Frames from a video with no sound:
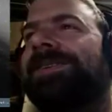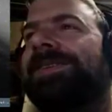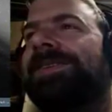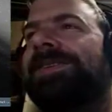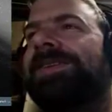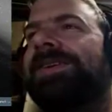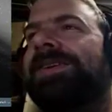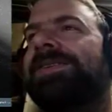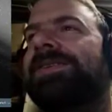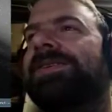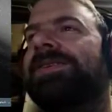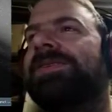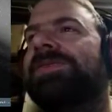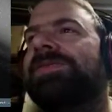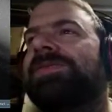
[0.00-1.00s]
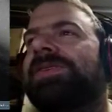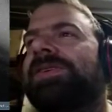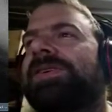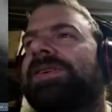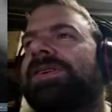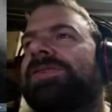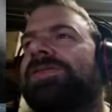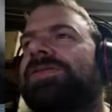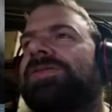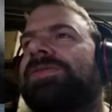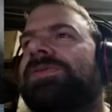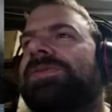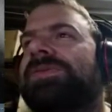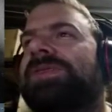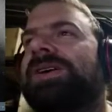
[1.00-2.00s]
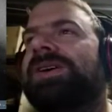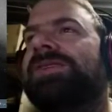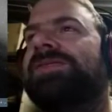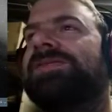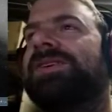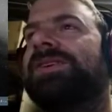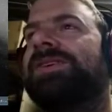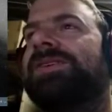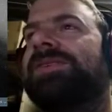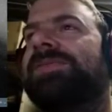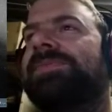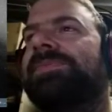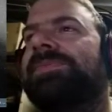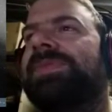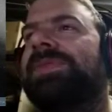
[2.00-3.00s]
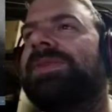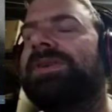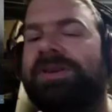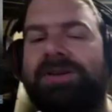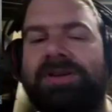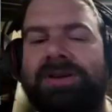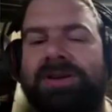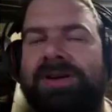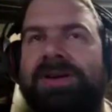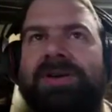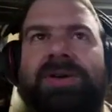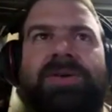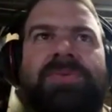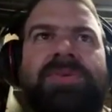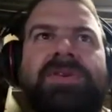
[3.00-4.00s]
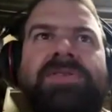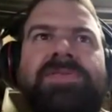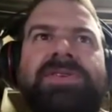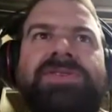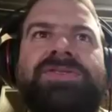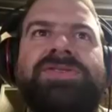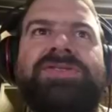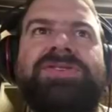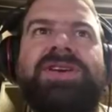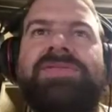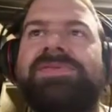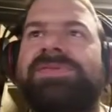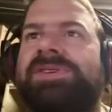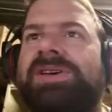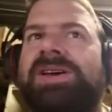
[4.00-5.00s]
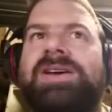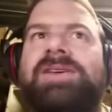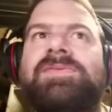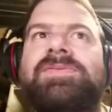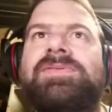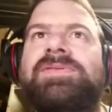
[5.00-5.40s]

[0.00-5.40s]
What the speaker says: then so you can do things like I wonder if I should say save.